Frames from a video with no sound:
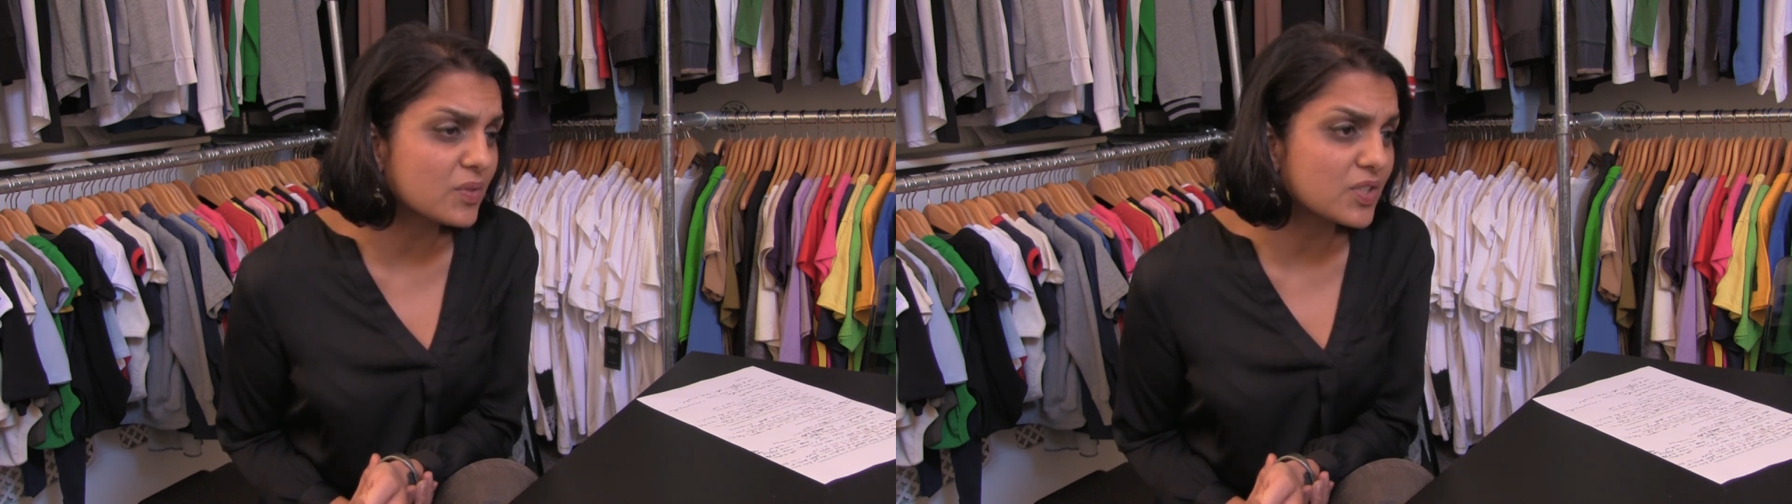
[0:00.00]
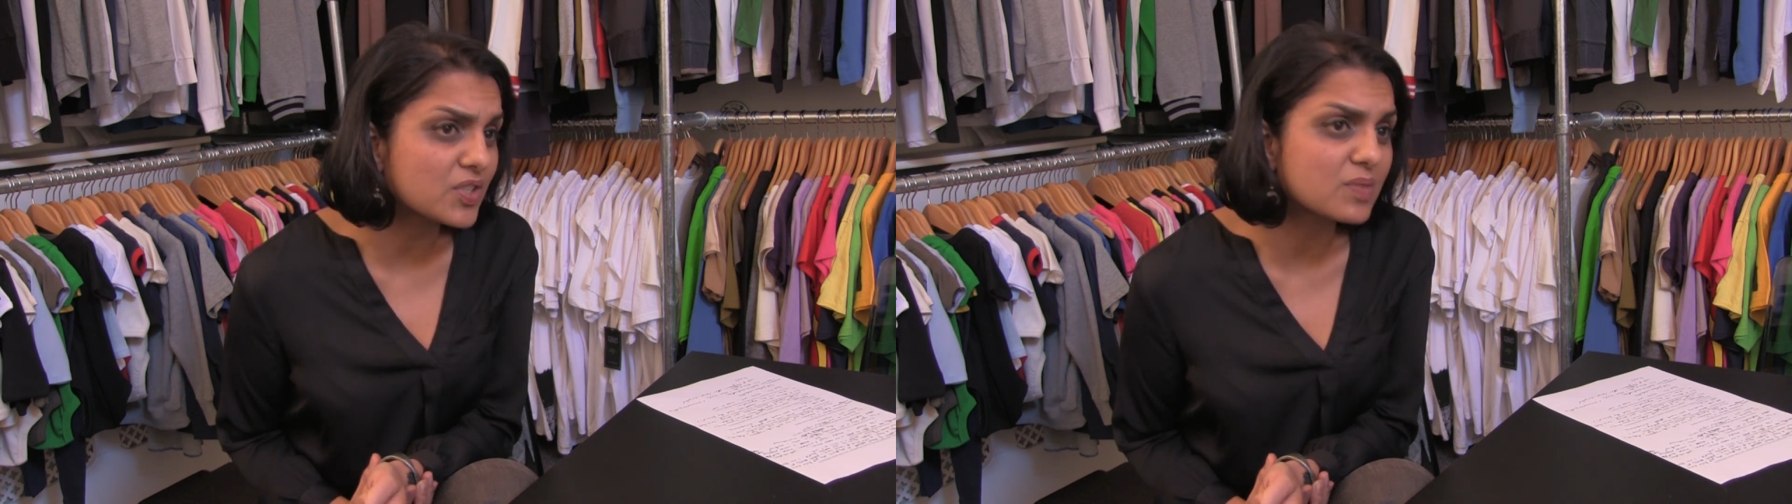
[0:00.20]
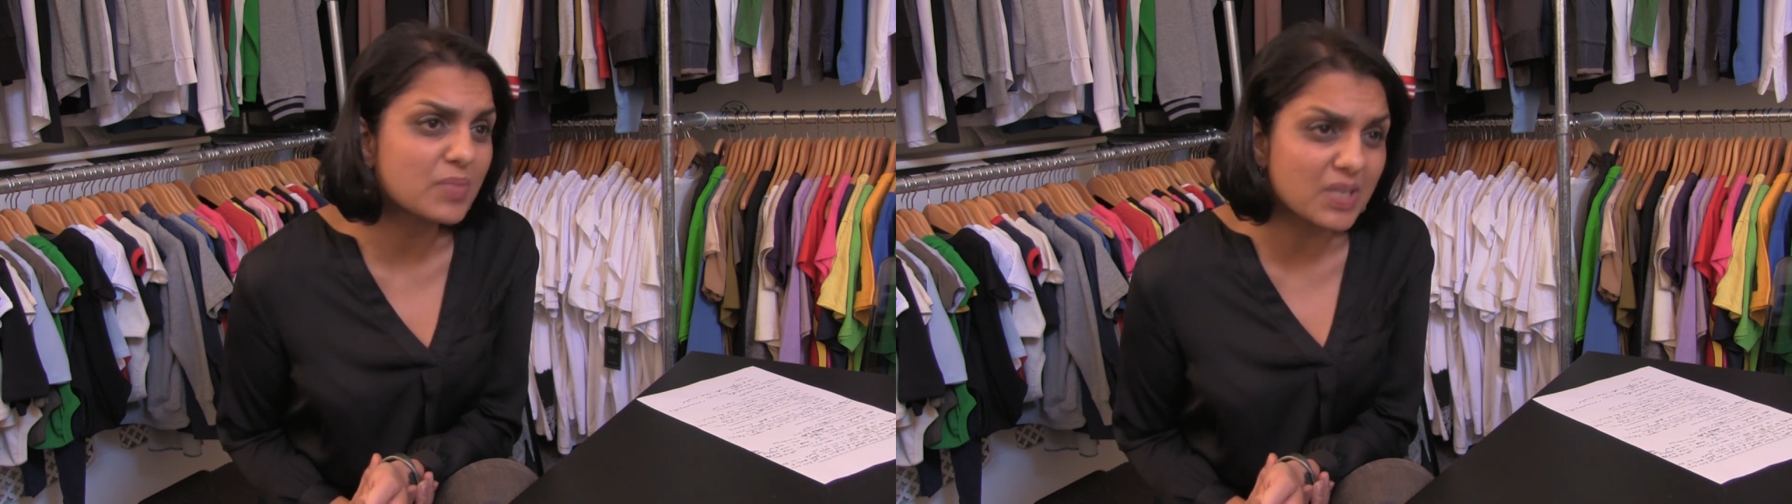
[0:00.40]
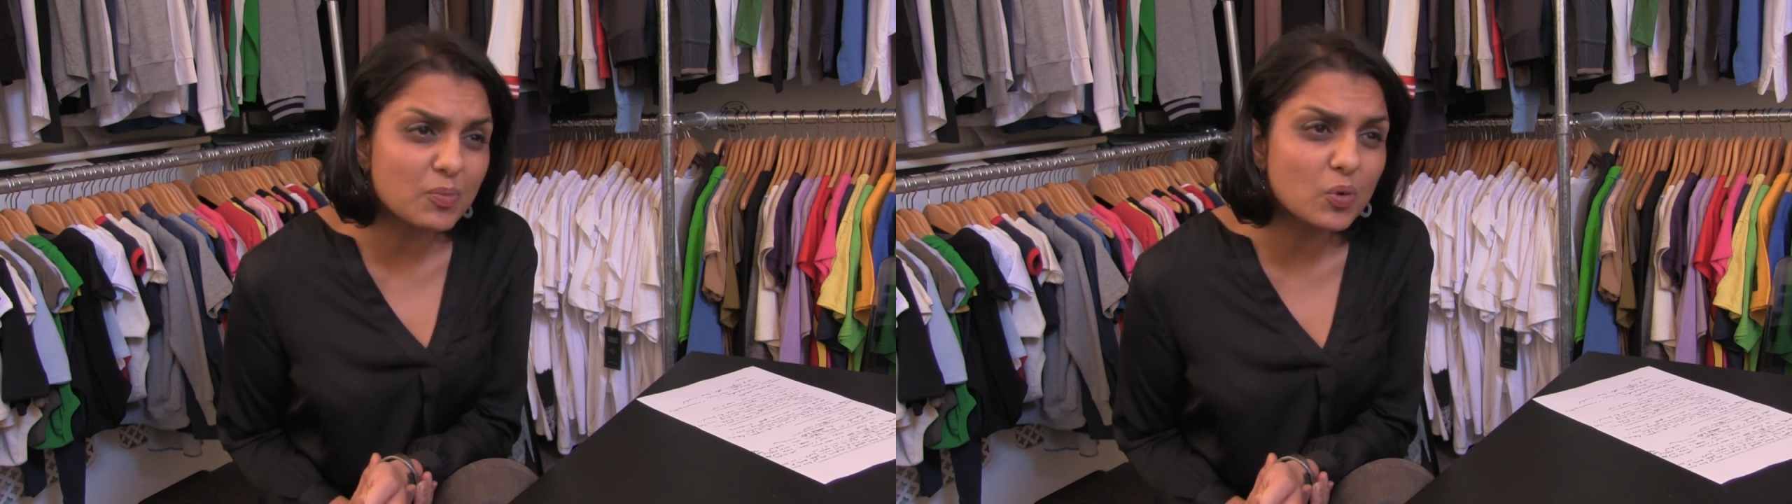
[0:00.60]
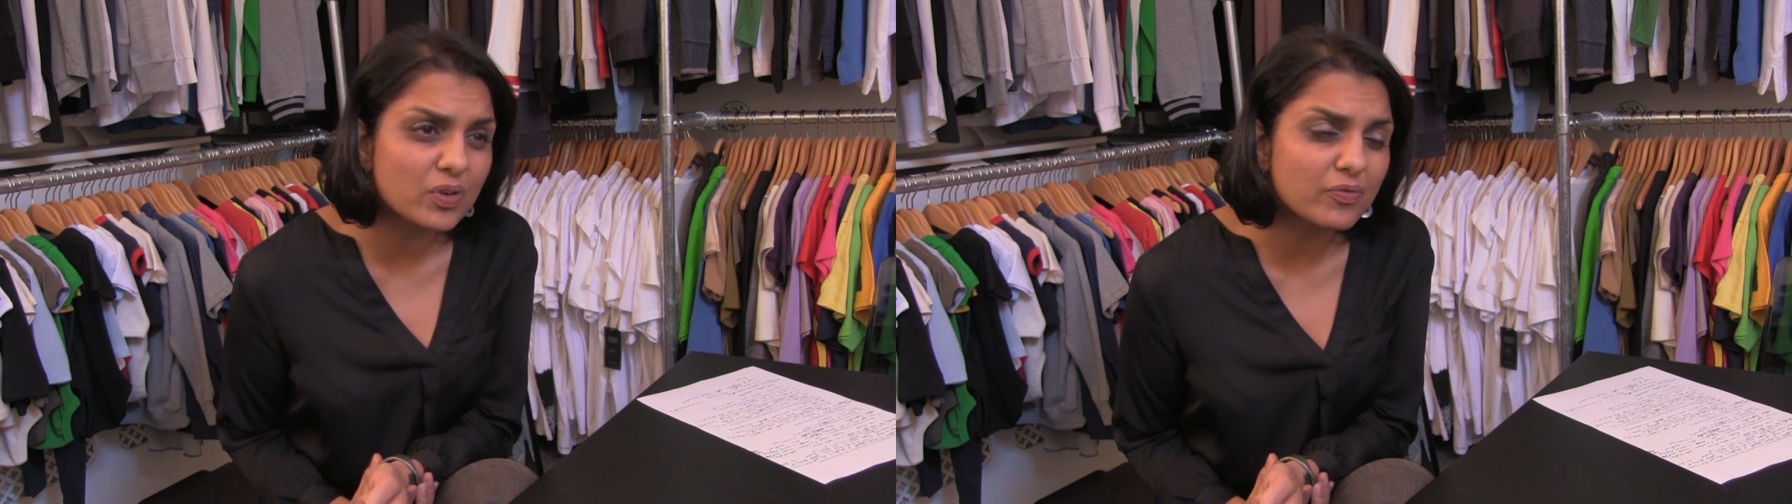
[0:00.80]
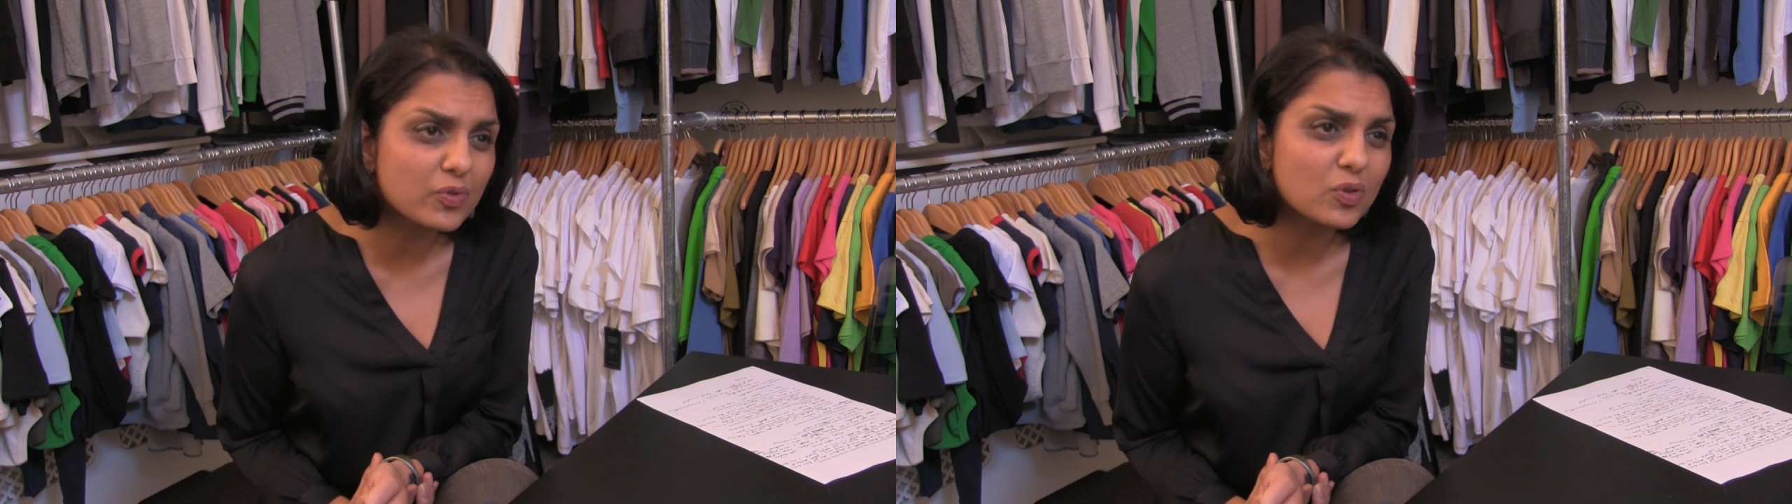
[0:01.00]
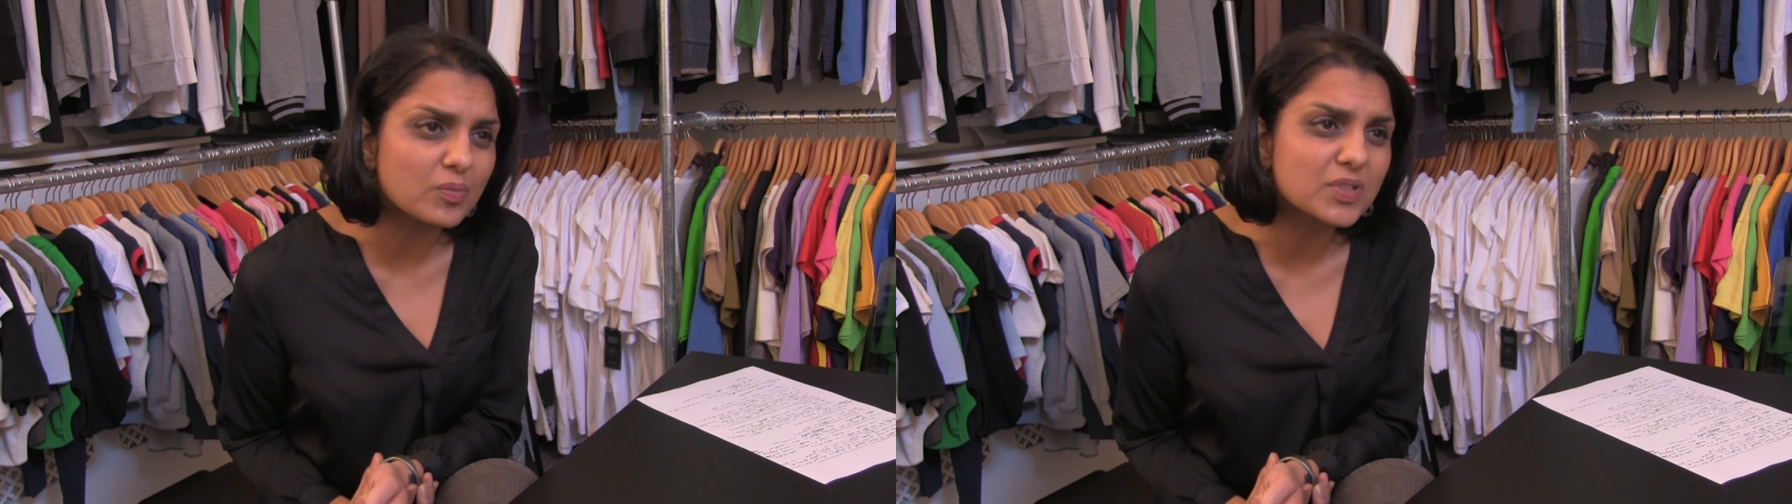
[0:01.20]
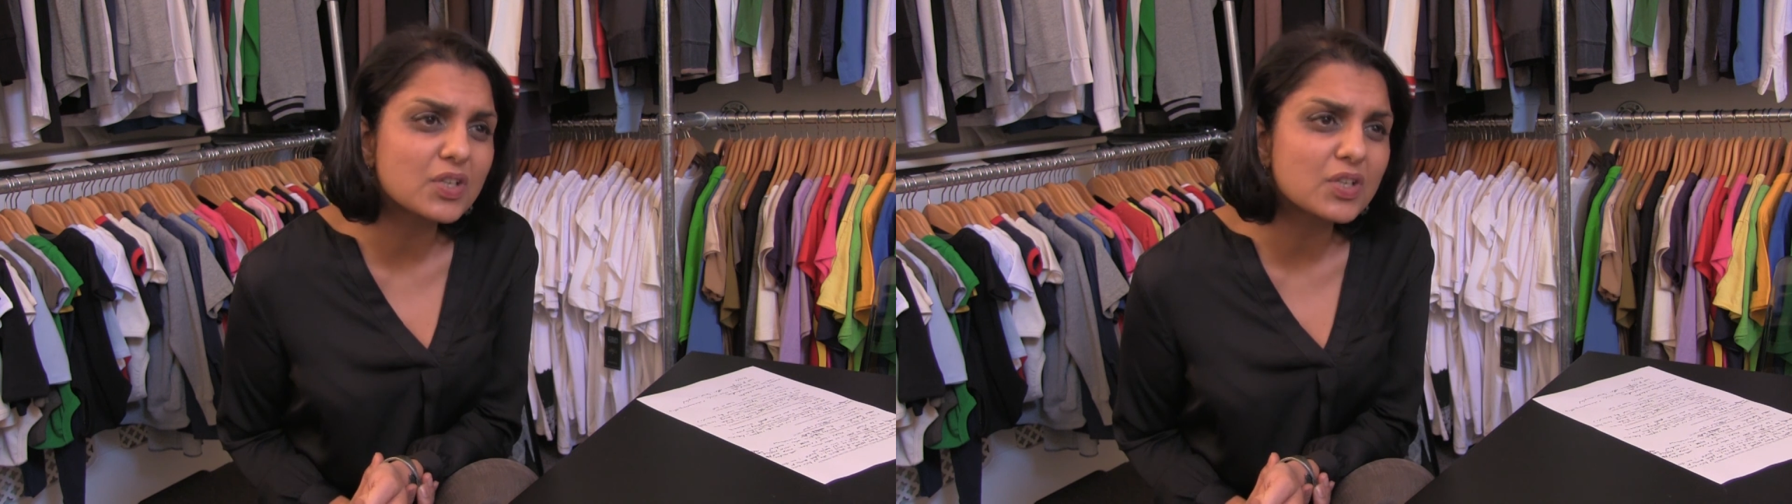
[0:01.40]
is just be more informed.